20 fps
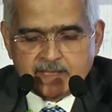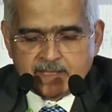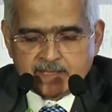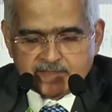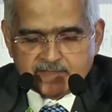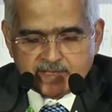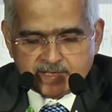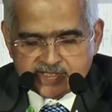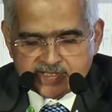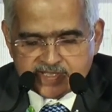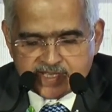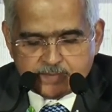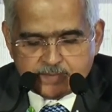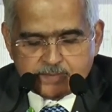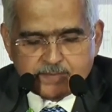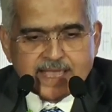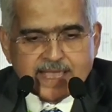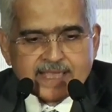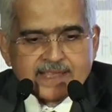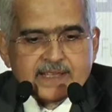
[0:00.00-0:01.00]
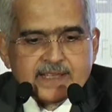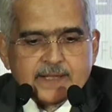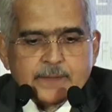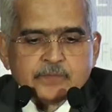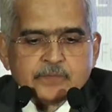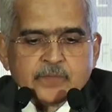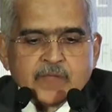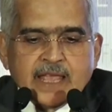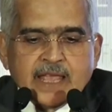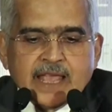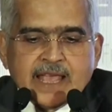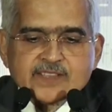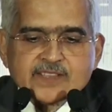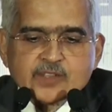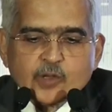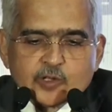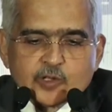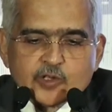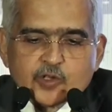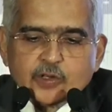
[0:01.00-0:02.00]
The Reserve Bank has
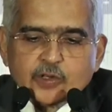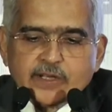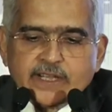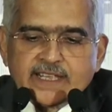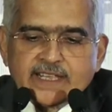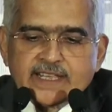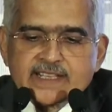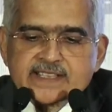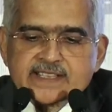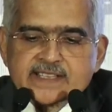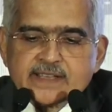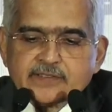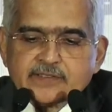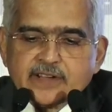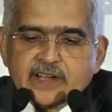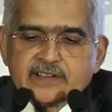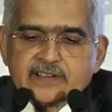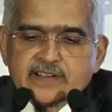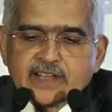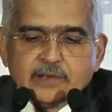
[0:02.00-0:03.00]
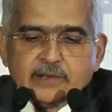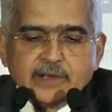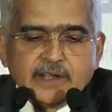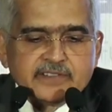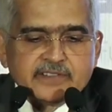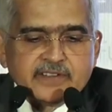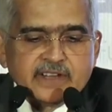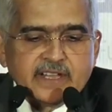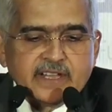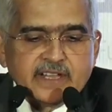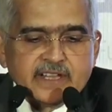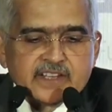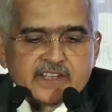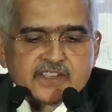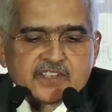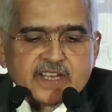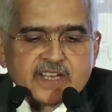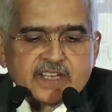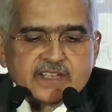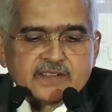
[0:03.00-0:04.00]
also taken several regulatory
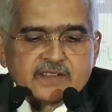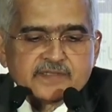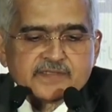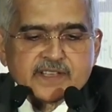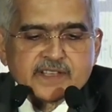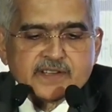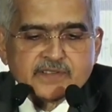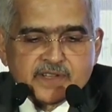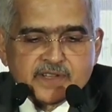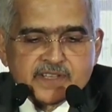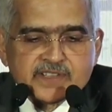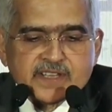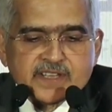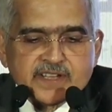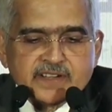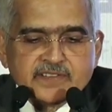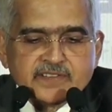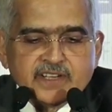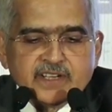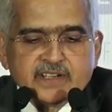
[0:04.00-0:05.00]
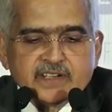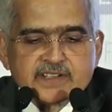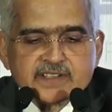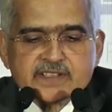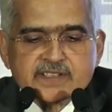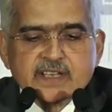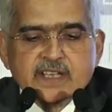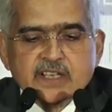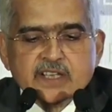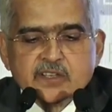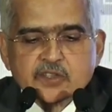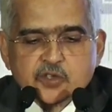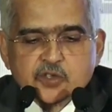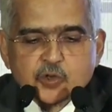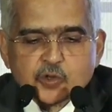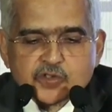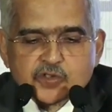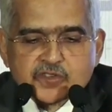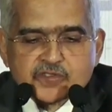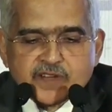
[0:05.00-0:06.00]
initiatives in recent years
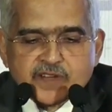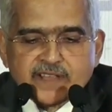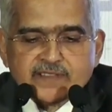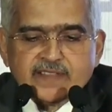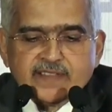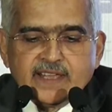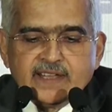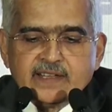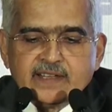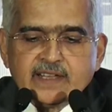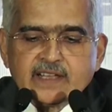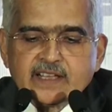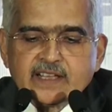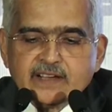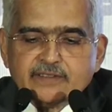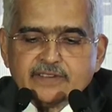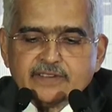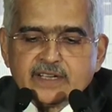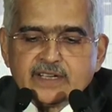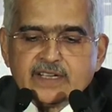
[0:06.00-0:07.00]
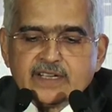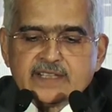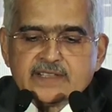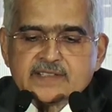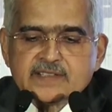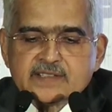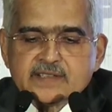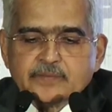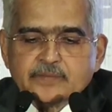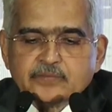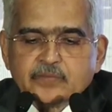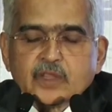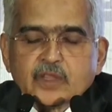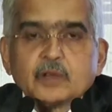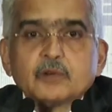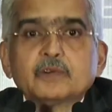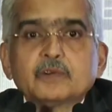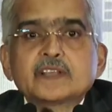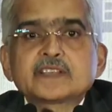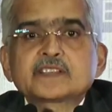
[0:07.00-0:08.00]
to strengthen governance,
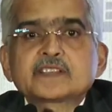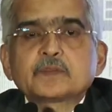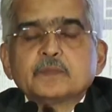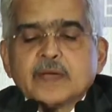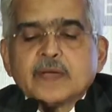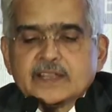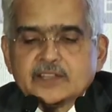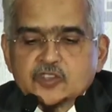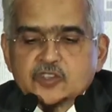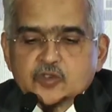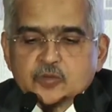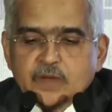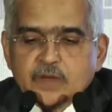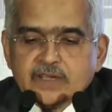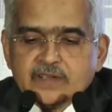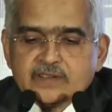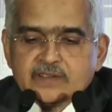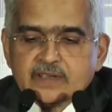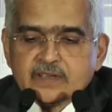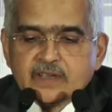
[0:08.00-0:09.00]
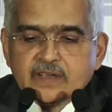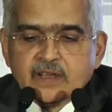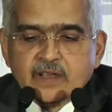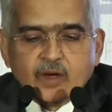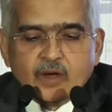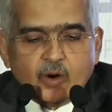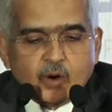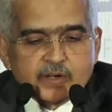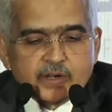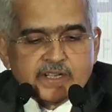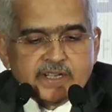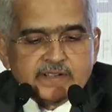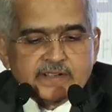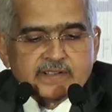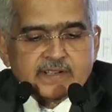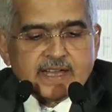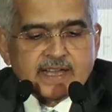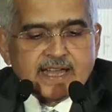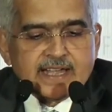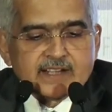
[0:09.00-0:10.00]
risk management,
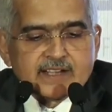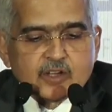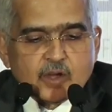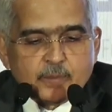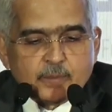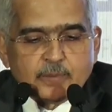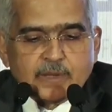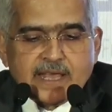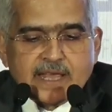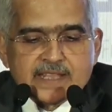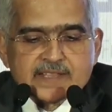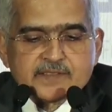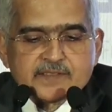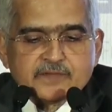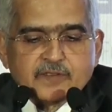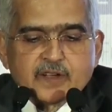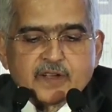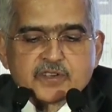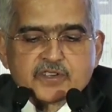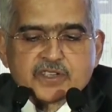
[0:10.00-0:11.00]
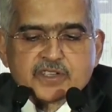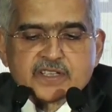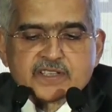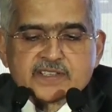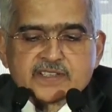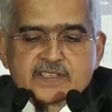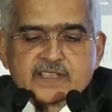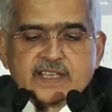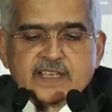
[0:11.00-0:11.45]
audit and compliance functions